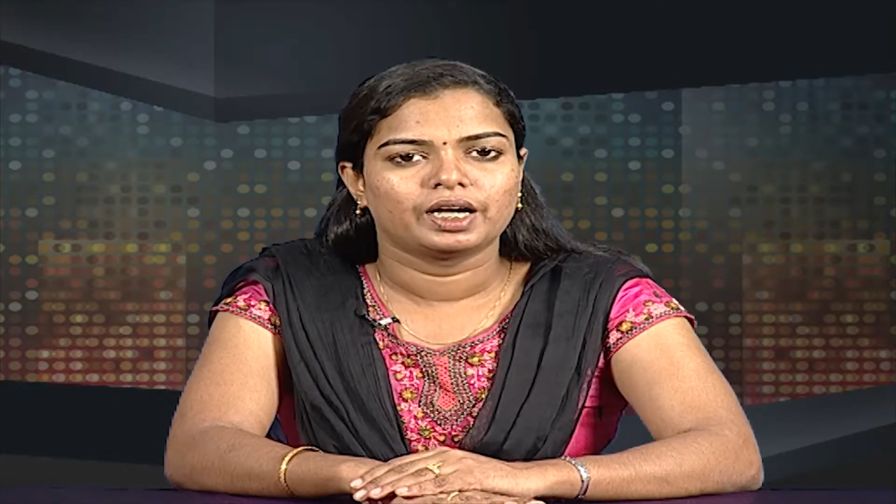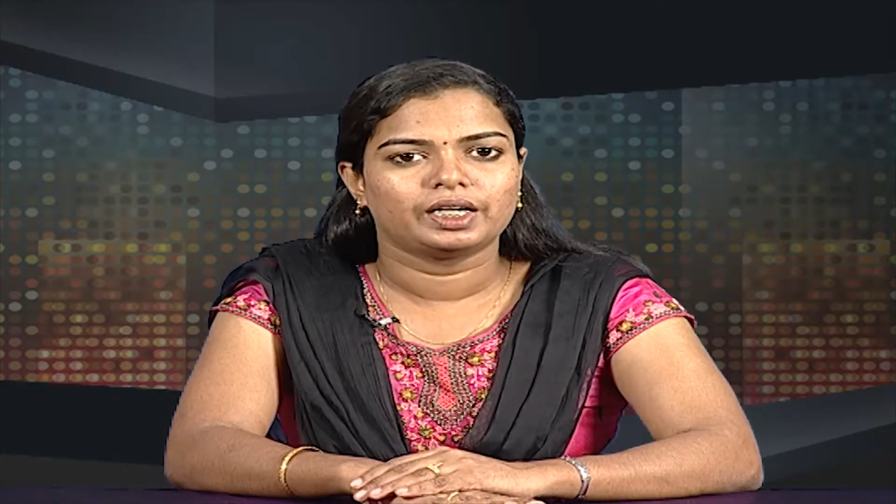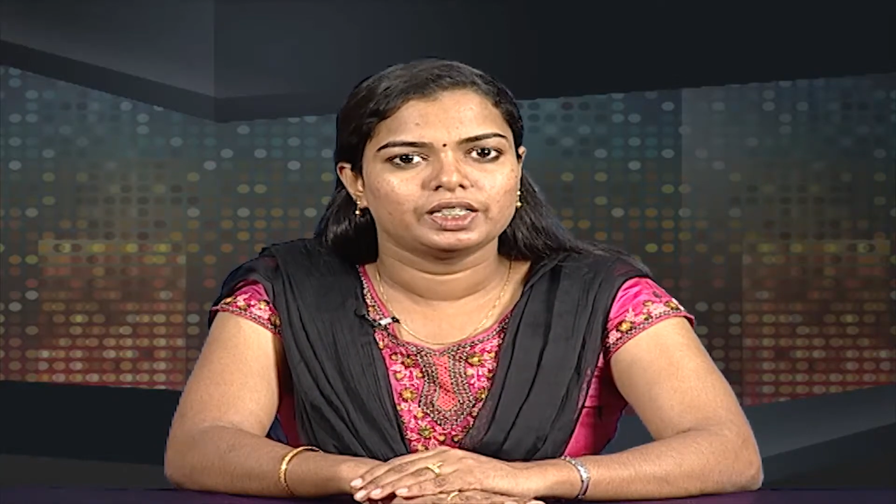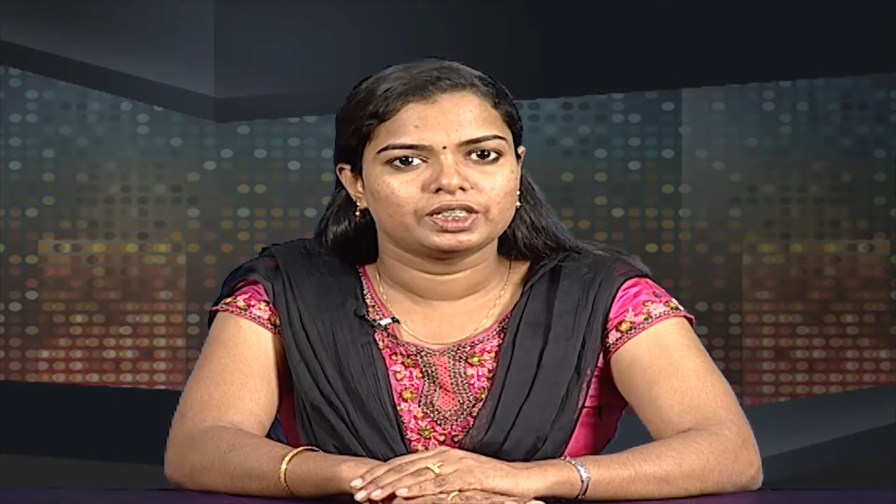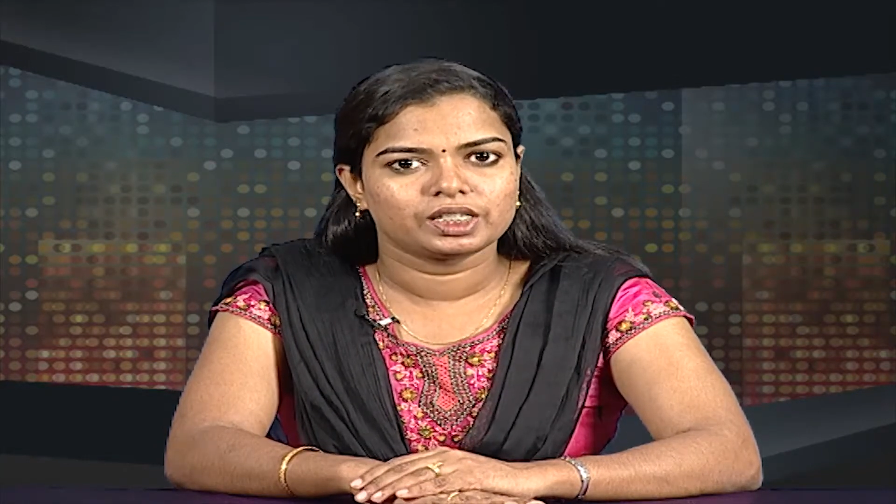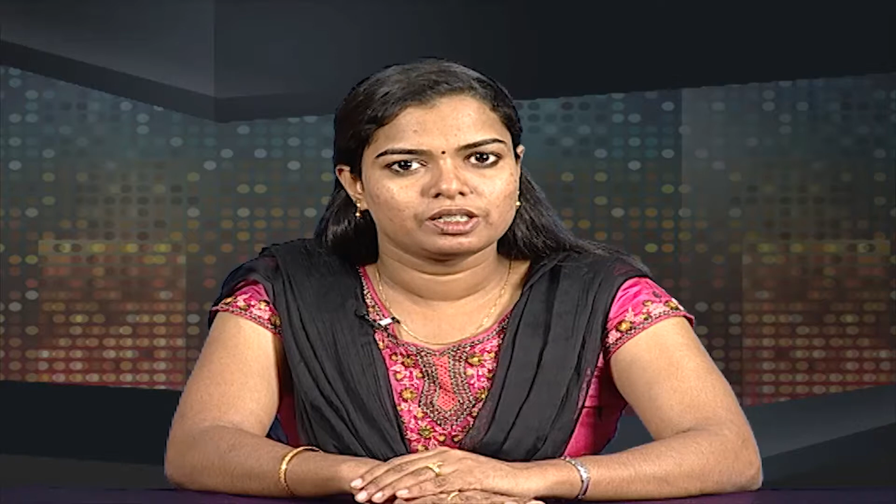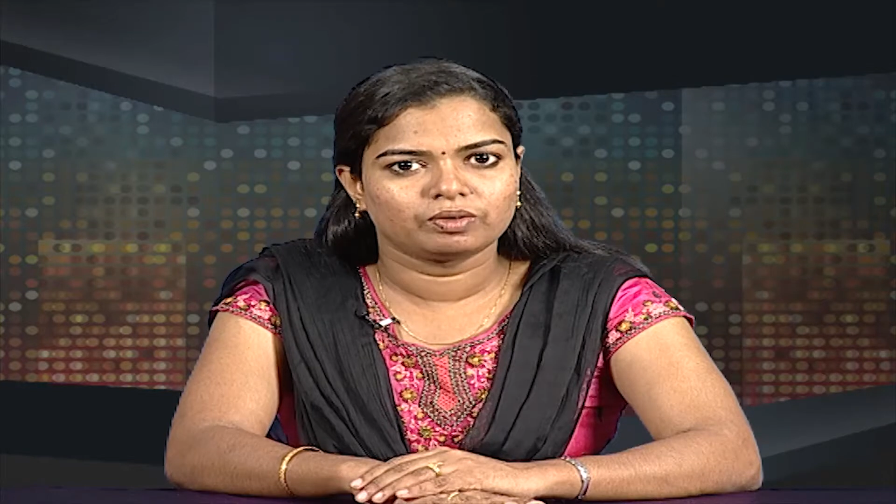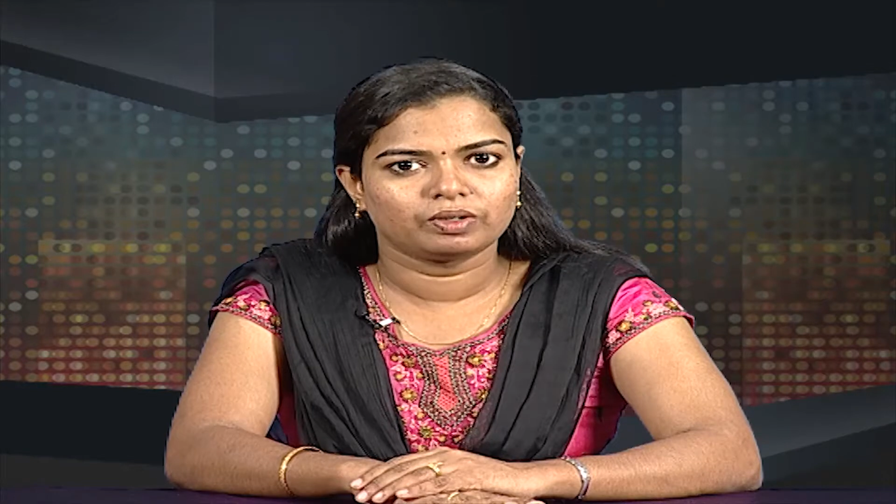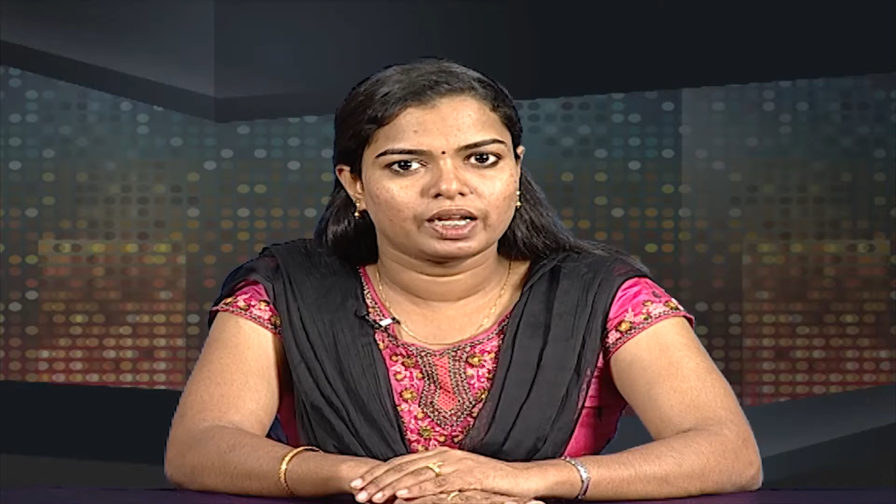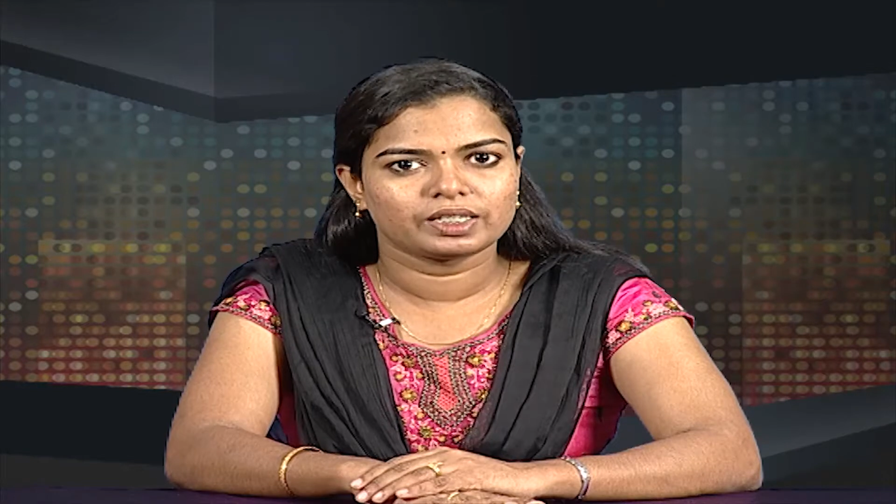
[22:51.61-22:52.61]
teachers
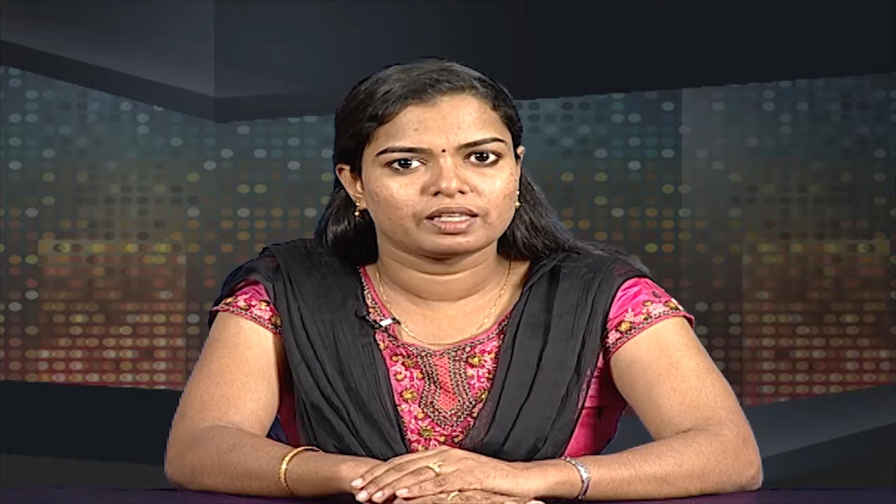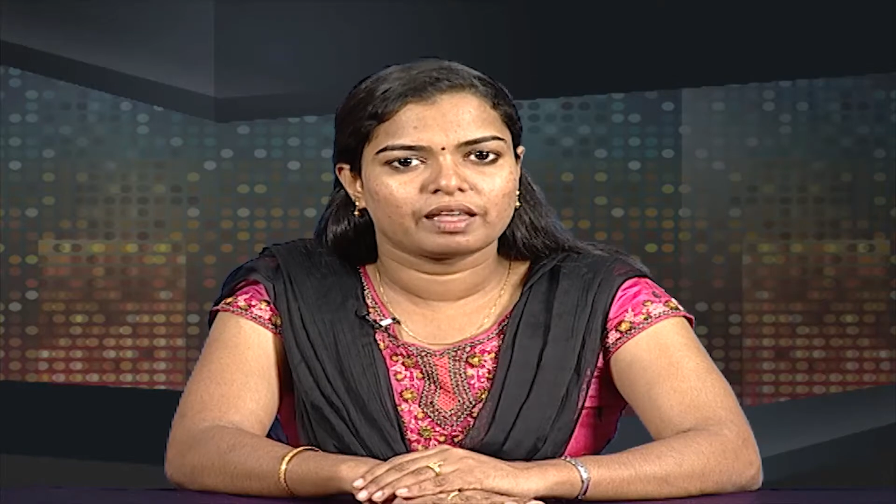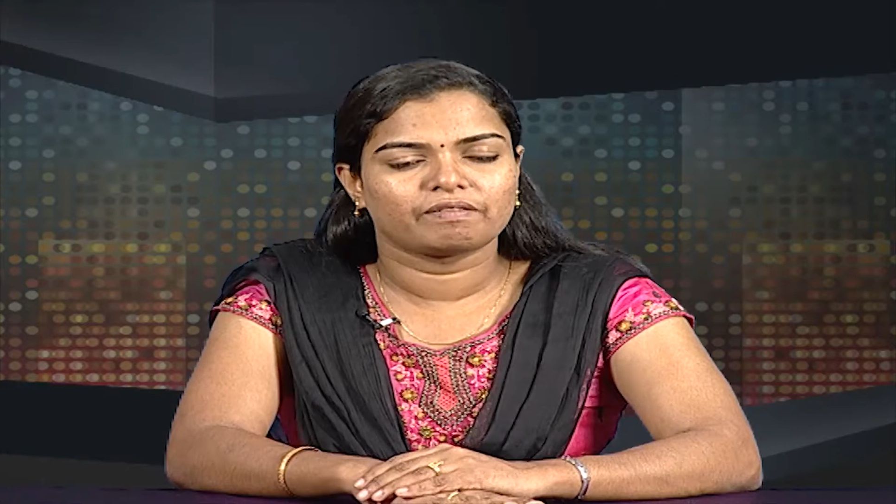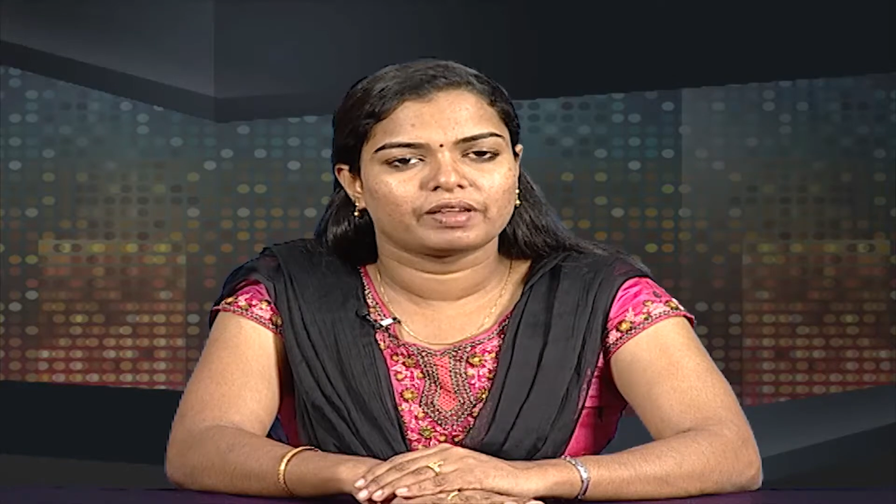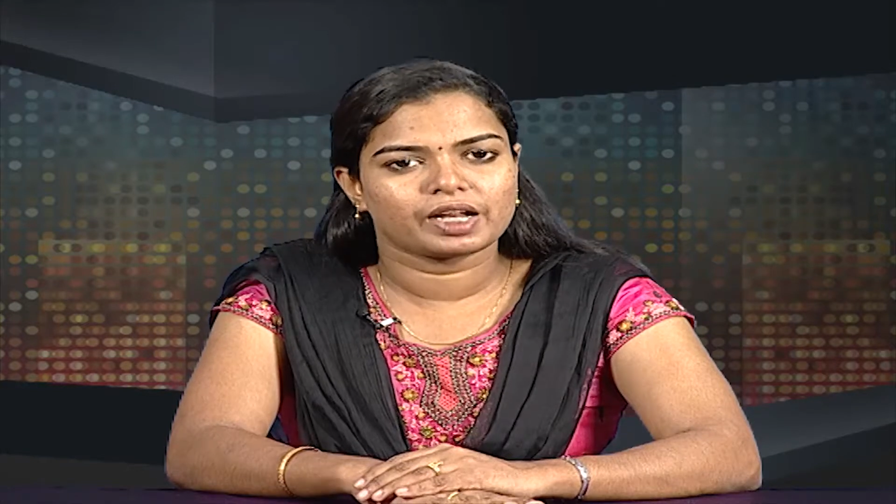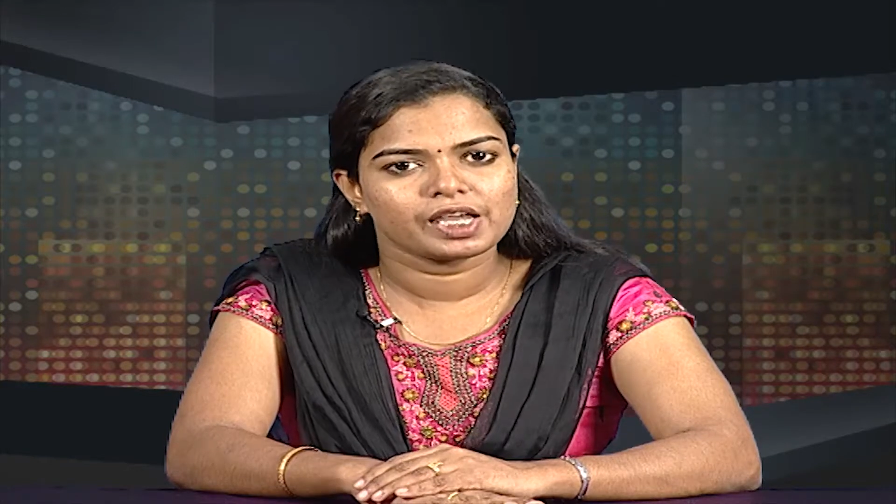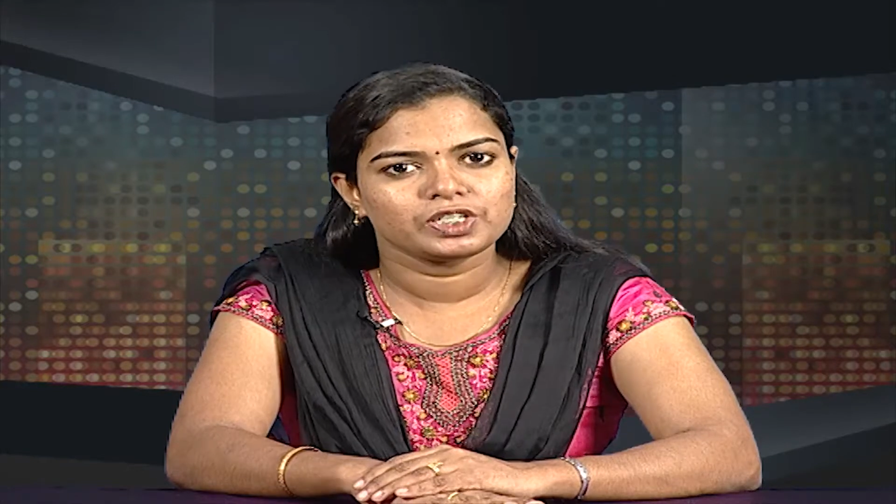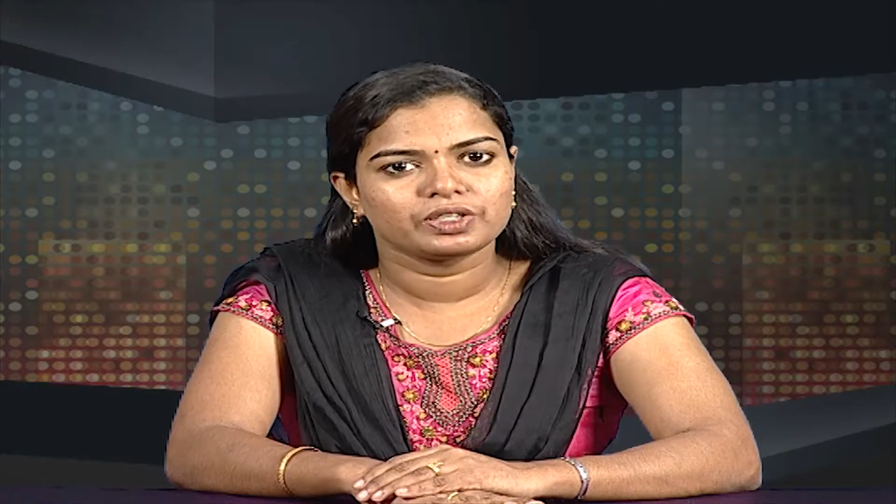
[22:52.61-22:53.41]
utilize a variety